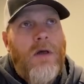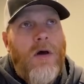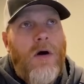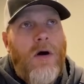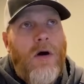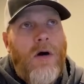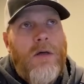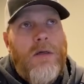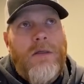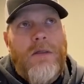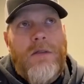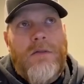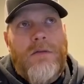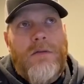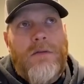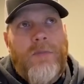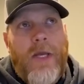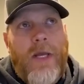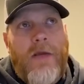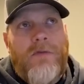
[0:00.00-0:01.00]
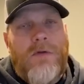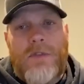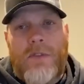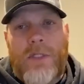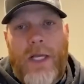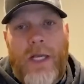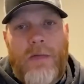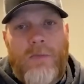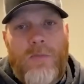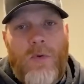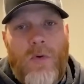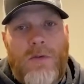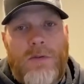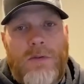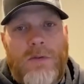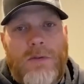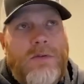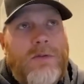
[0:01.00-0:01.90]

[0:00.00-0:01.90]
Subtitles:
on pavers and porcelain.